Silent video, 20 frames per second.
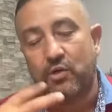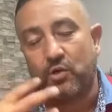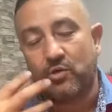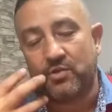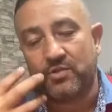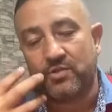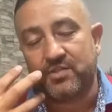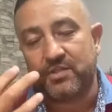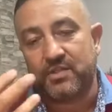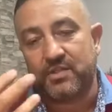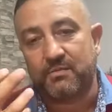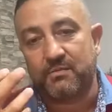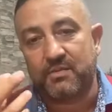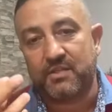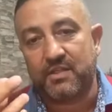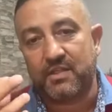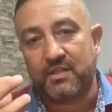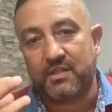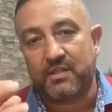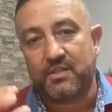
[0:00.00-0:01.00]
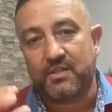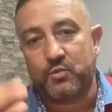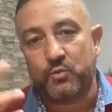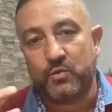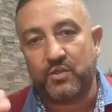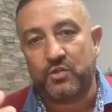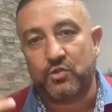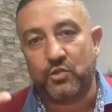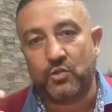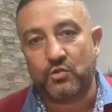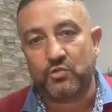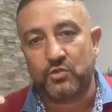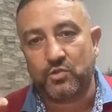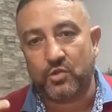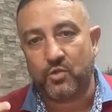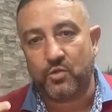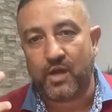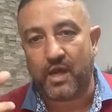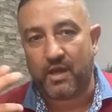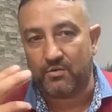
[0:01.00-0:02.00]
or something that we don't
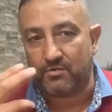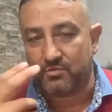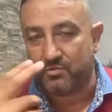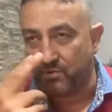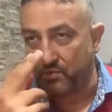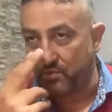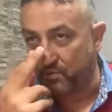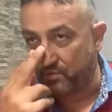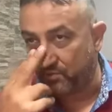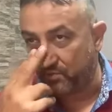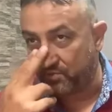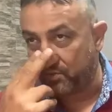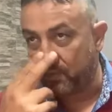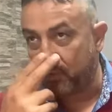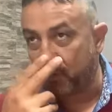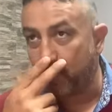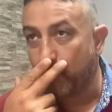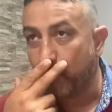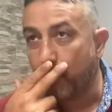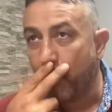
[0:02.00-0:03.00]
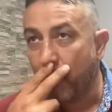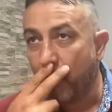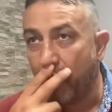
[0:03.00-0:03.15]
know how to use.